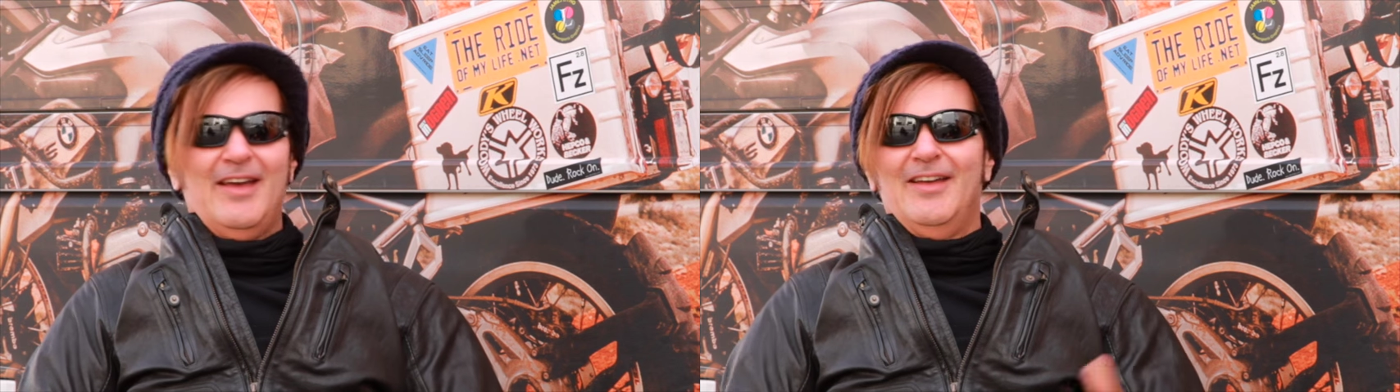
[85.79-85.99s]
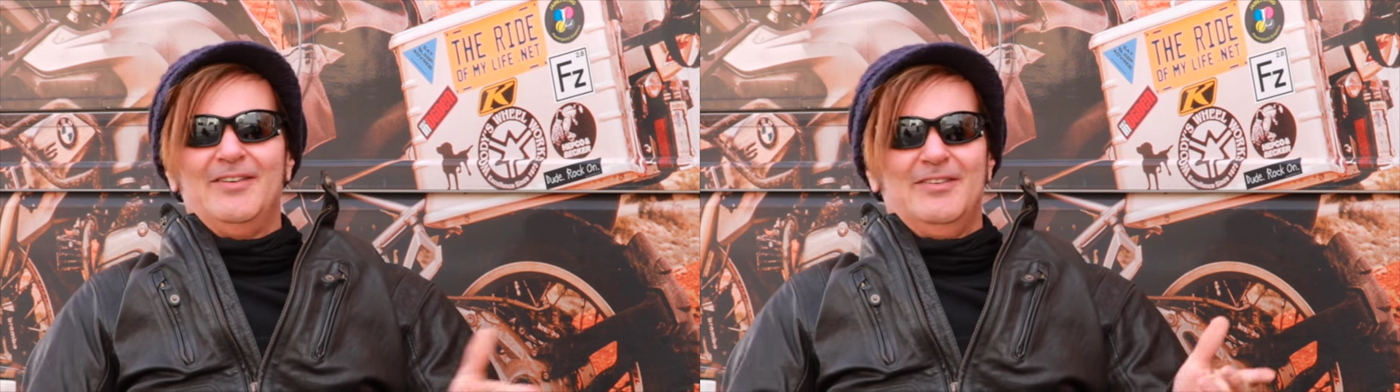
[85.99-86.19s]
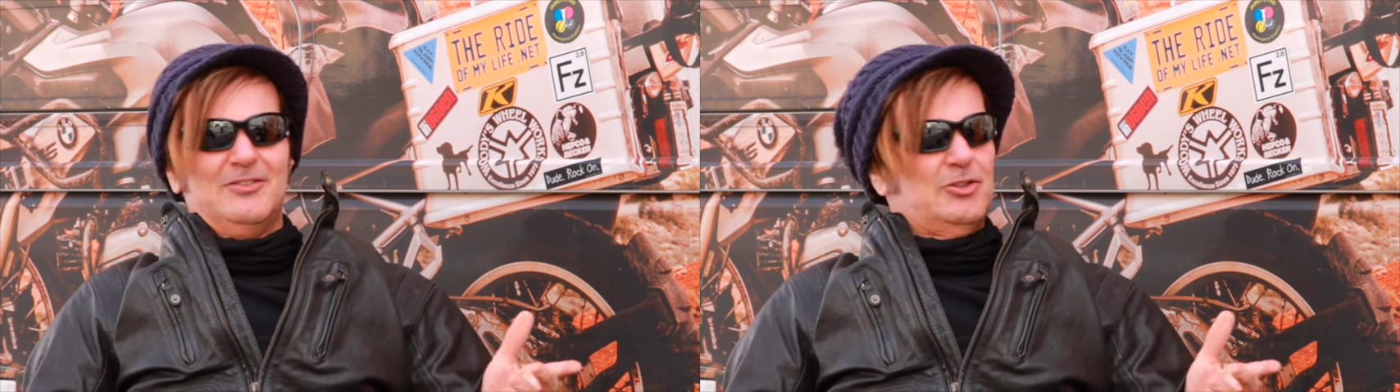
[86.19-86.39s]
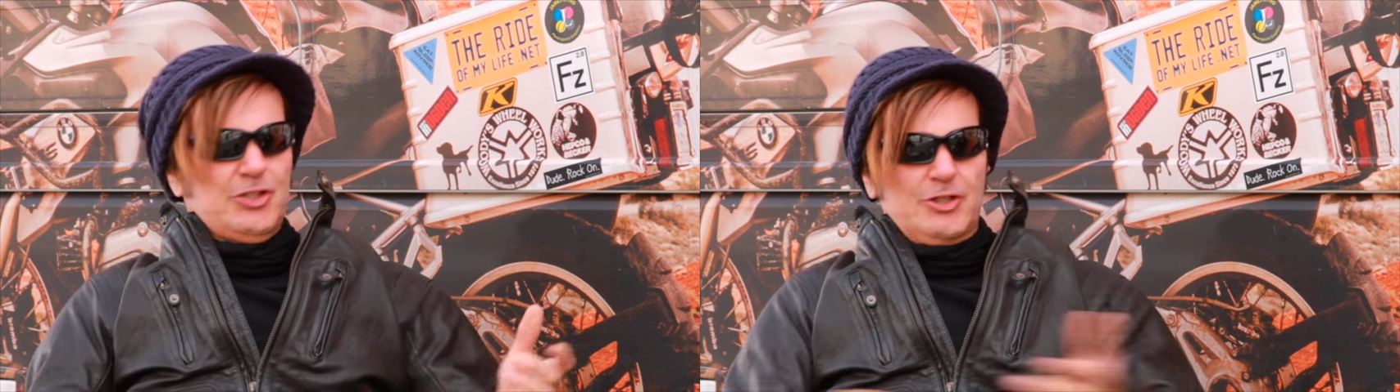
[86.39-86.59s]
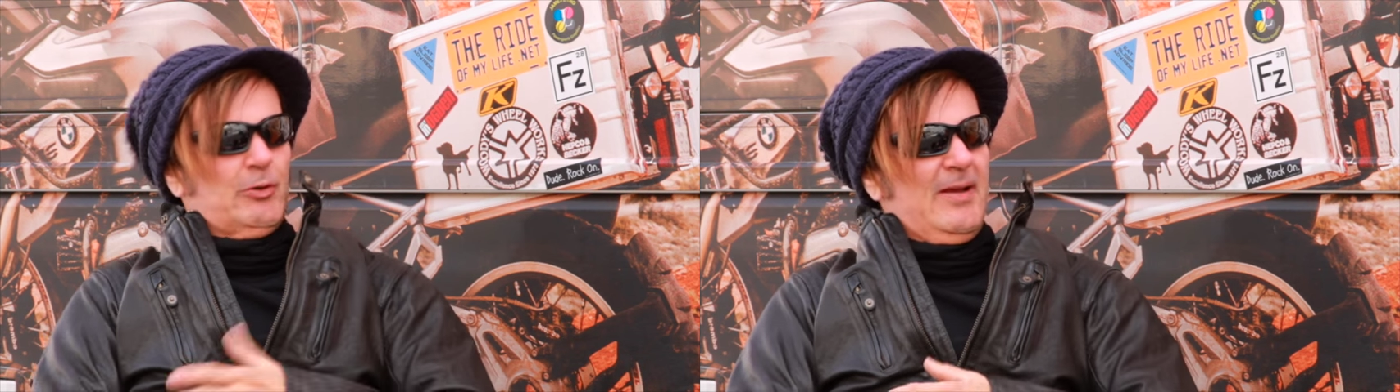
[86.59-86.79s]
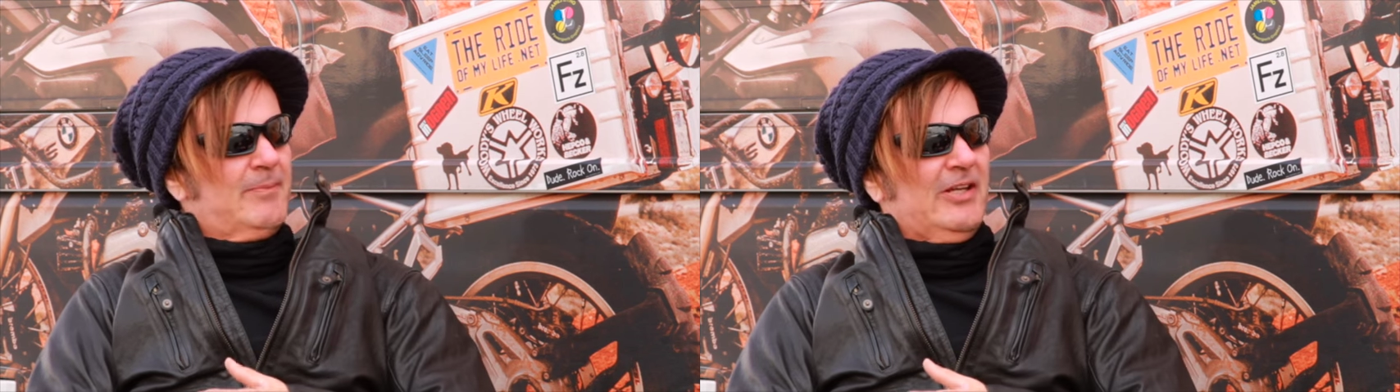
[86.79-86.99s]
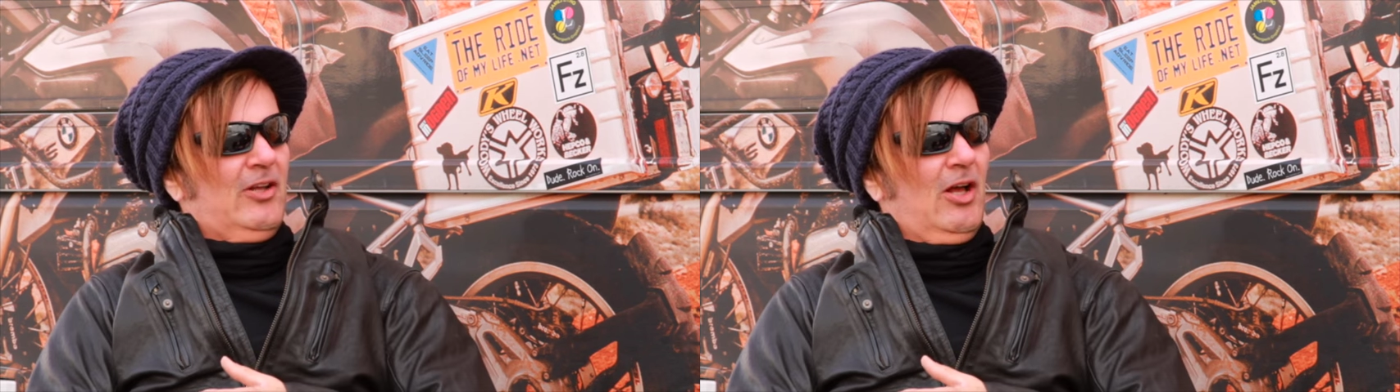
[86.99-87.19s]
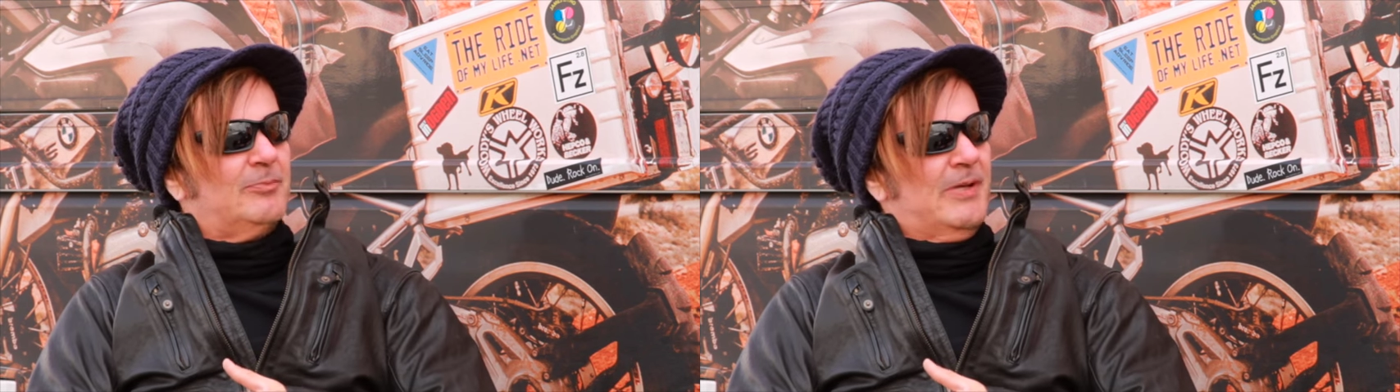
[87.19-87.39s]
And she grabbed me
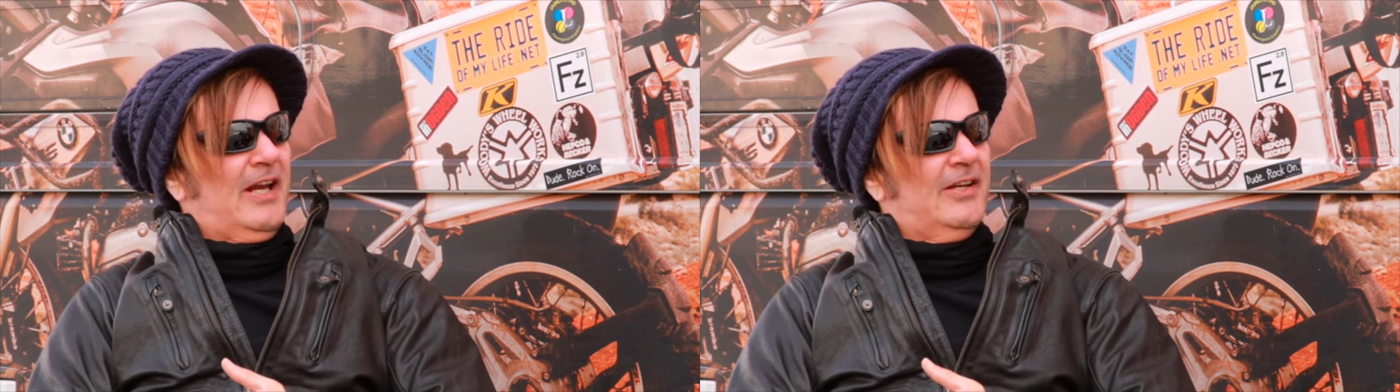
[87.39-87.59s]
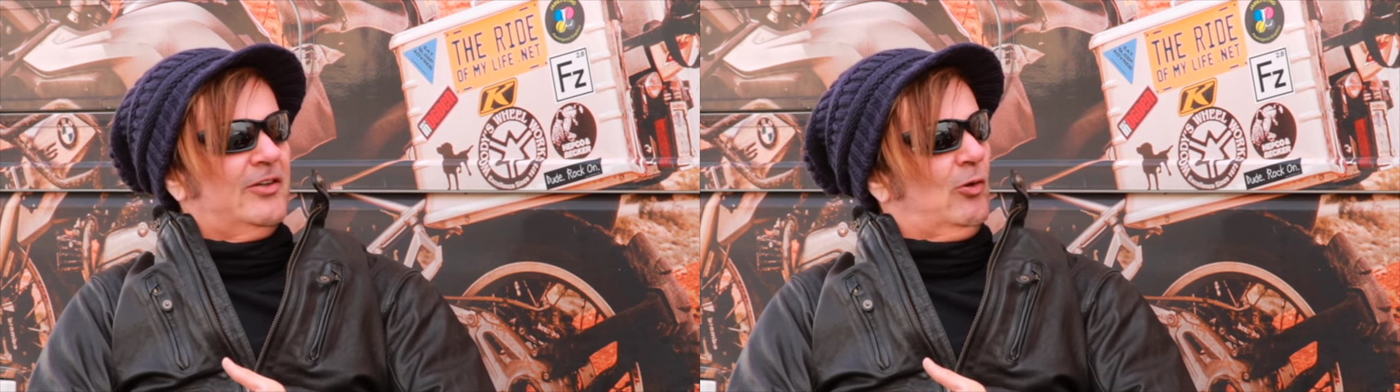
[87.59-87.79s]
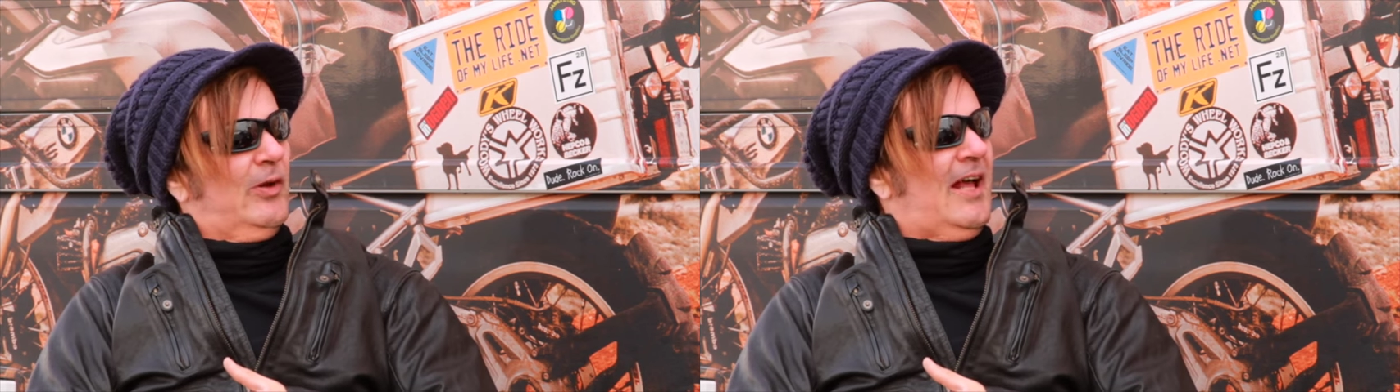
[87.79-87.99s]
and hugged me, and I didn't know what